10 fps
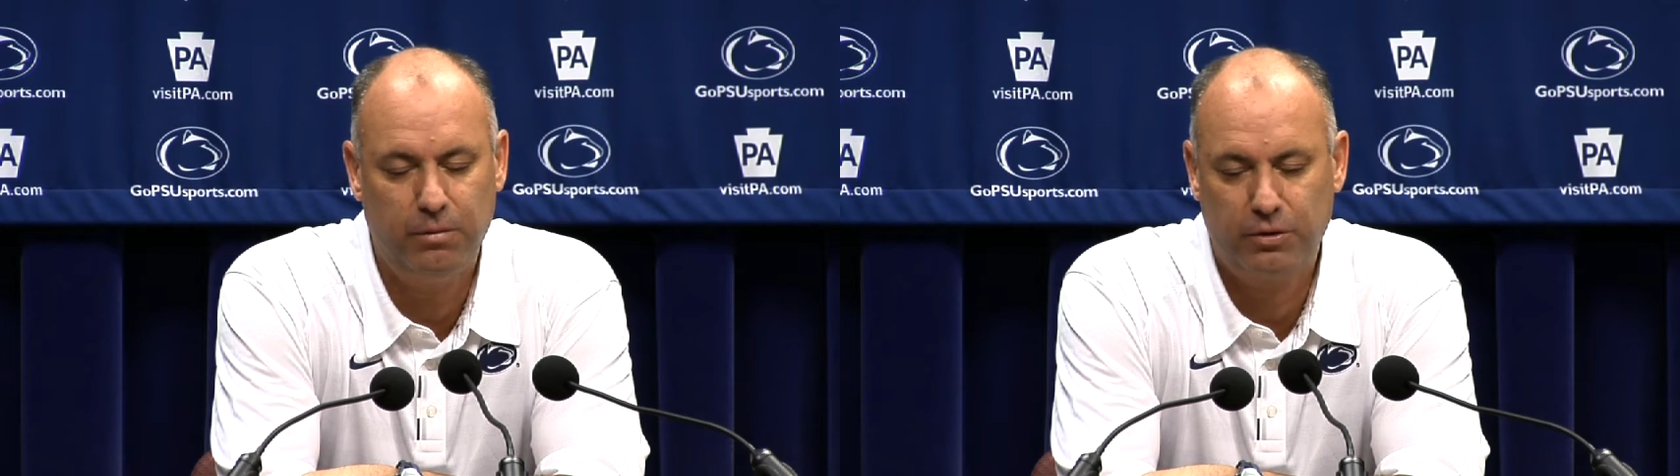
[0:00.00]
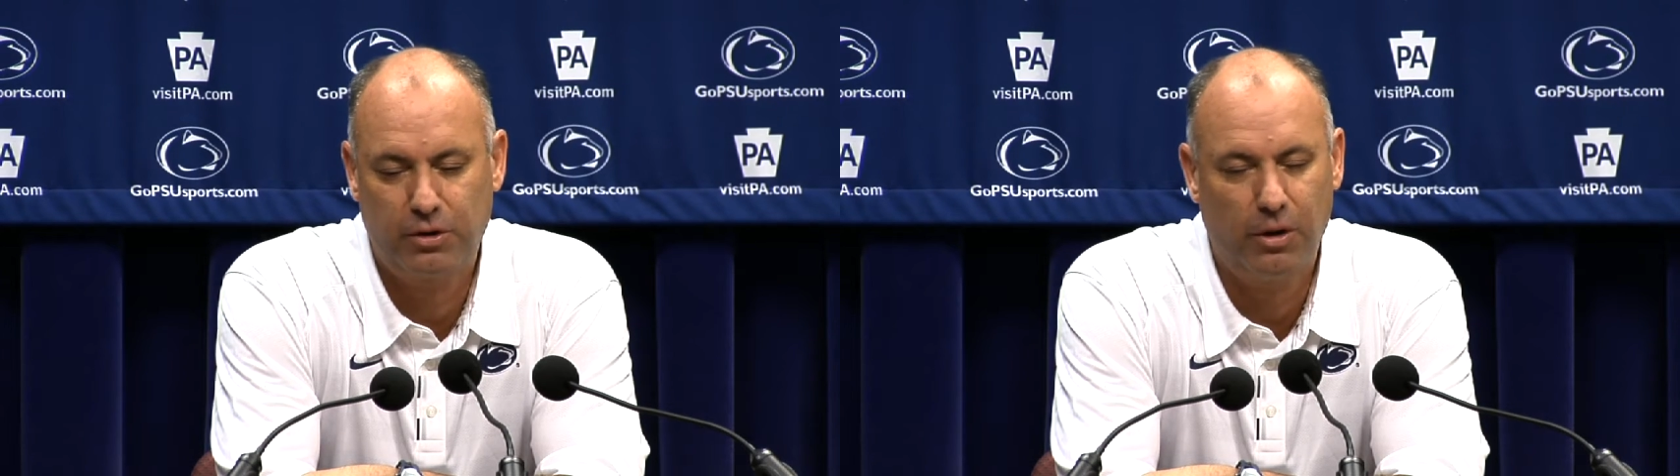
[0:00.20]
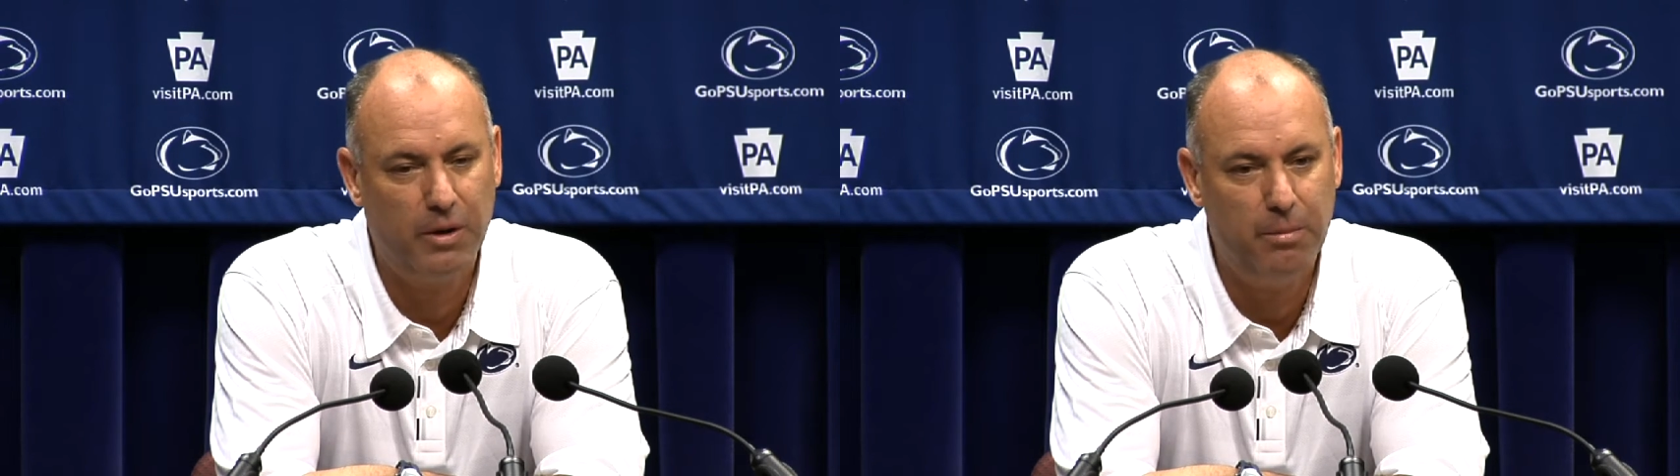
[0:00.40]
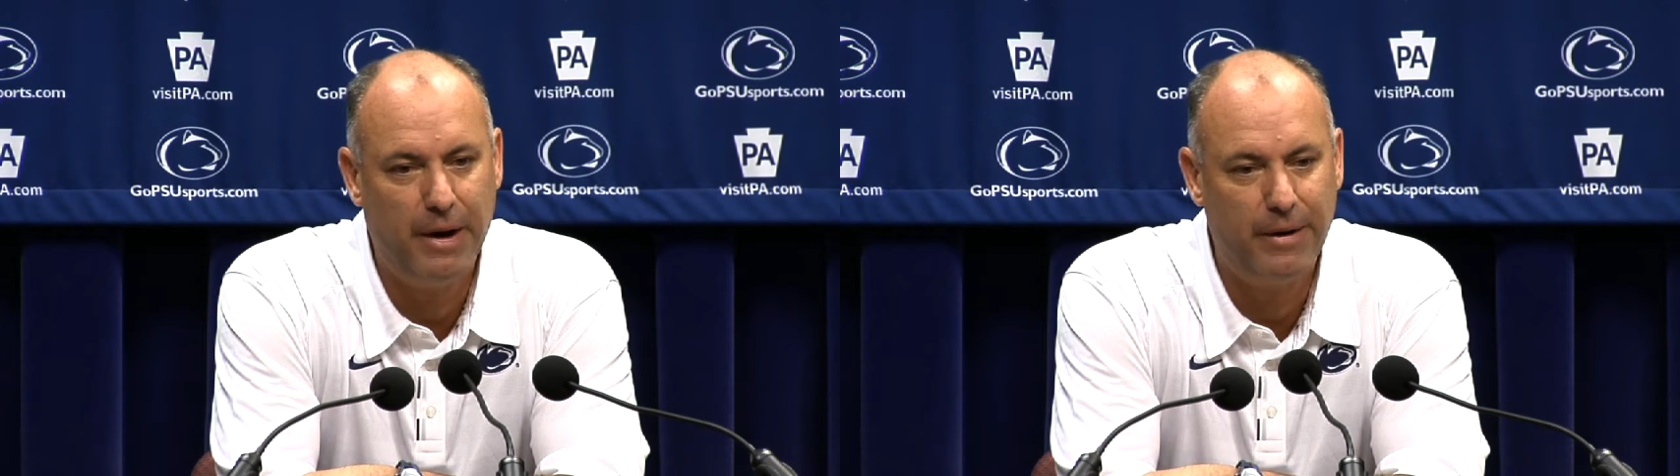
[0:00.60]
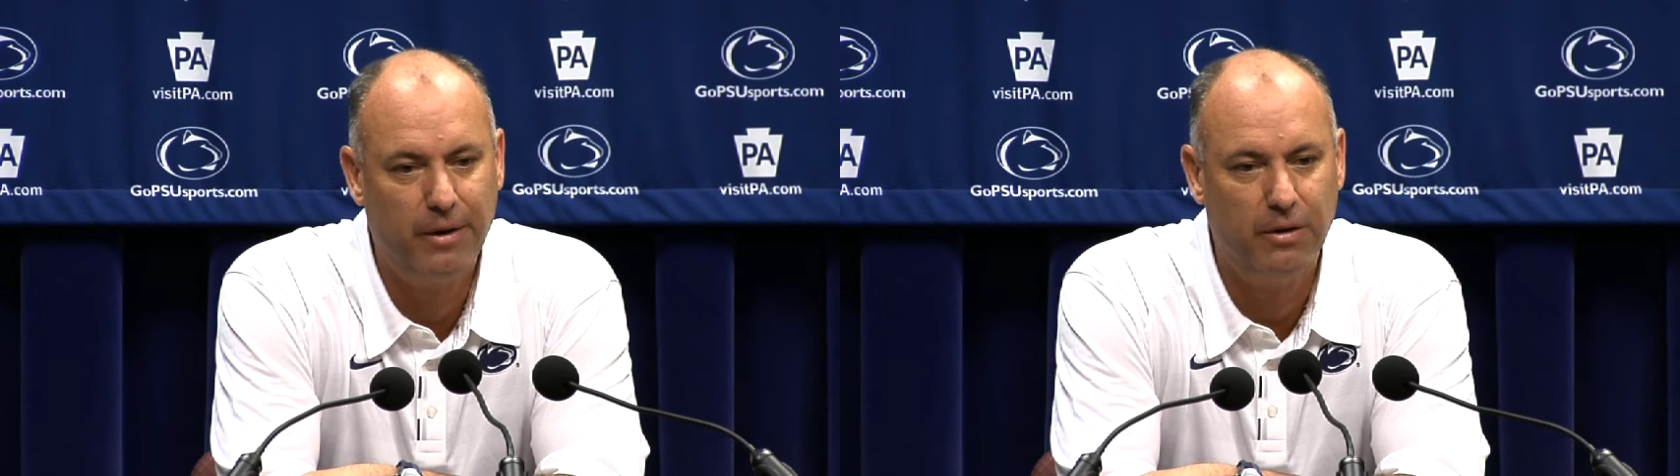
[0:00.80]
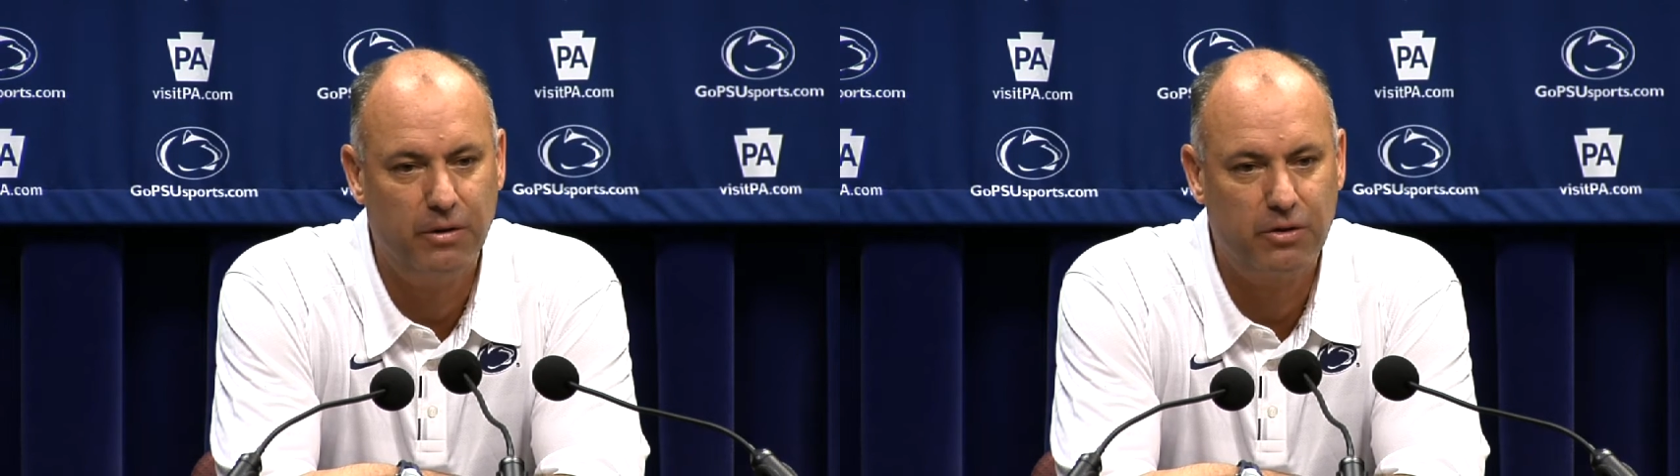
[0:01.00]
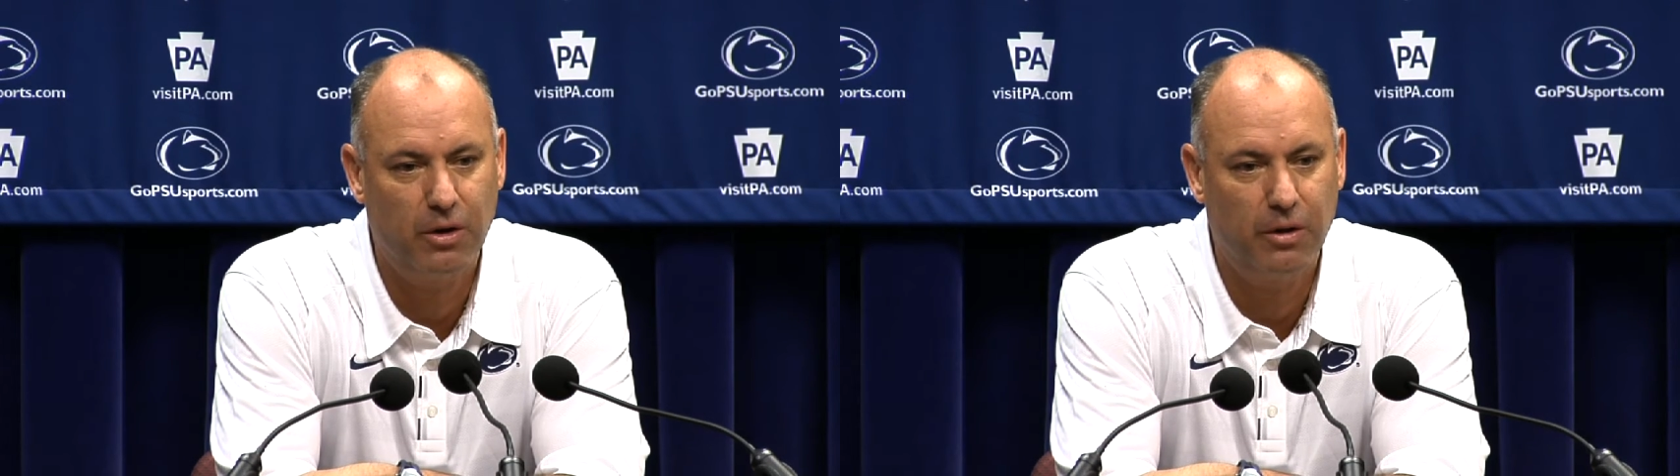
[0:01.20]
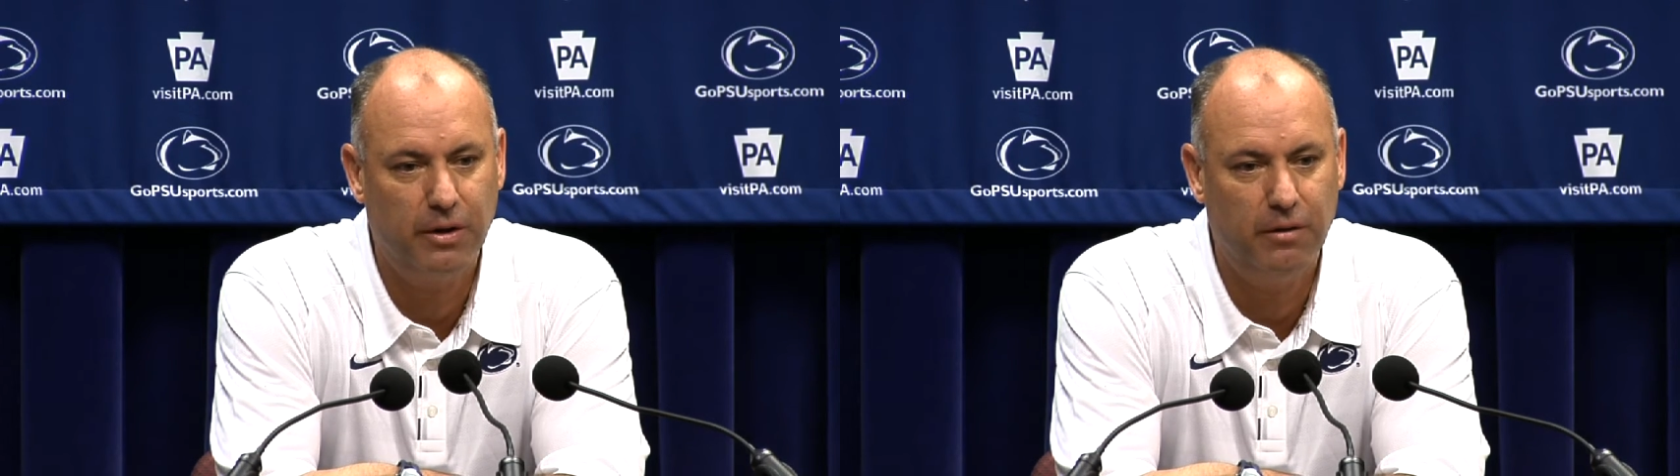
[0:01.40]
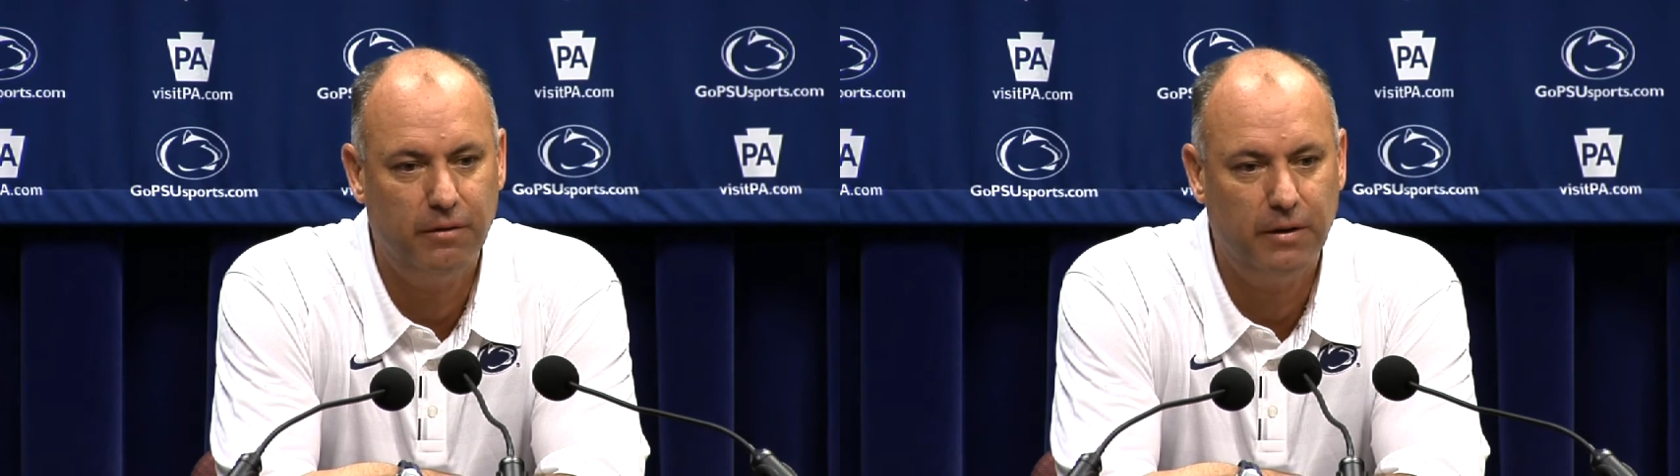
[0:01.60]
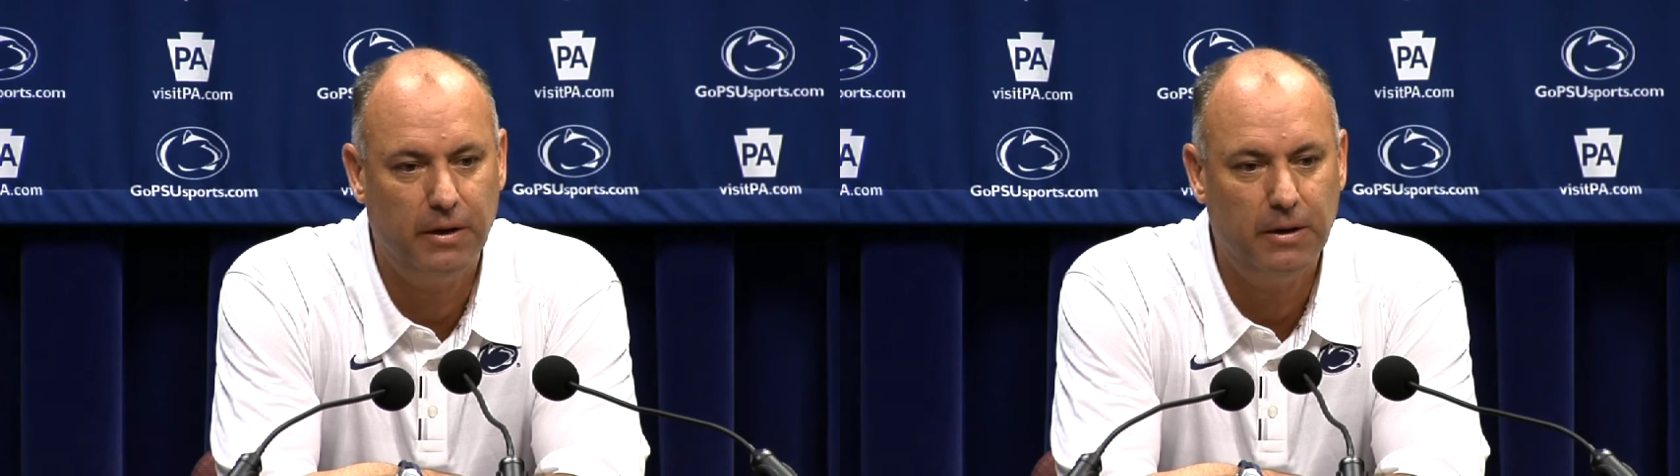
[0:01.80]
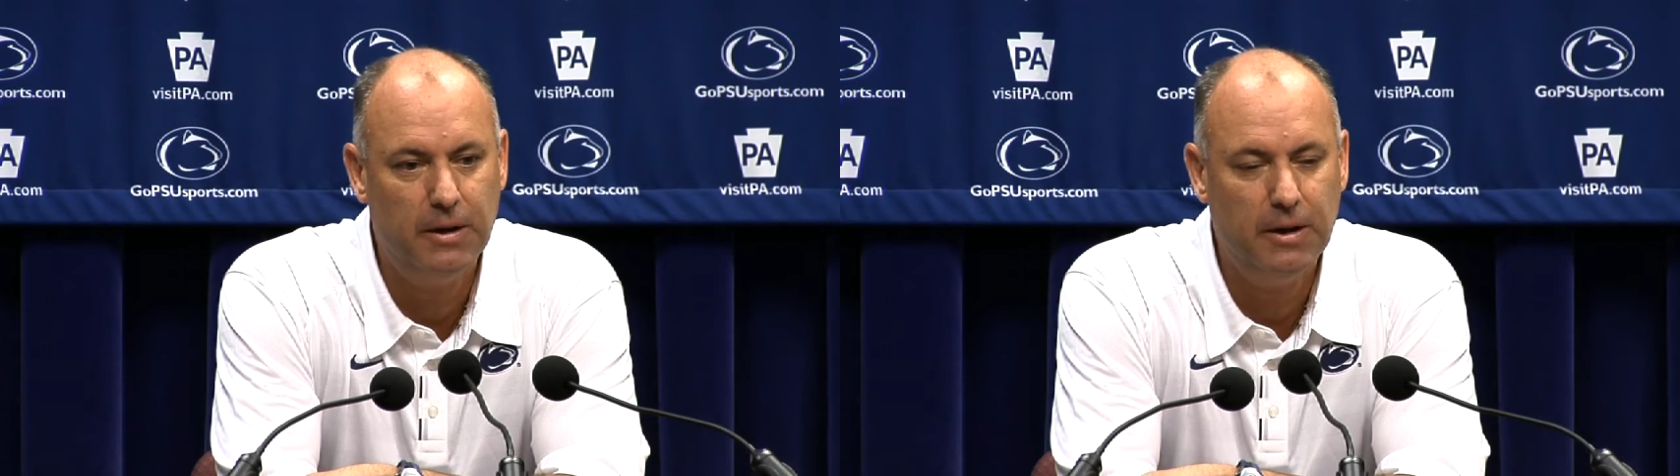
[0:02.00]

certainly better and certainly have uh,